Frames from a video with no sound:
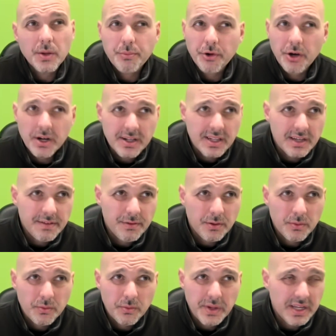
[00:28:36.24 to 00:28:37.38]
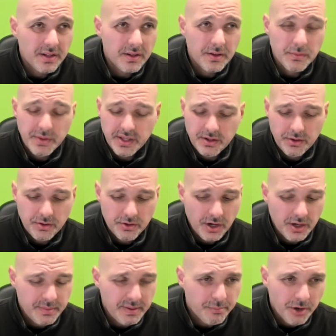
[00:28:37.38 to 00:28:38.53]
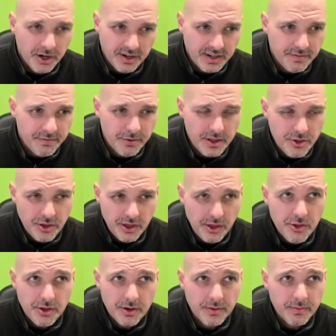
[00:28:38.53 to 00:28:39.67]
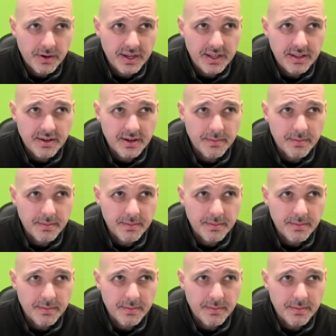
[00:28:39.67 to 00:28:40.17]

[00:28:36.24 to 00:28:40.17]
a product level, we can talk about product differentiation, right?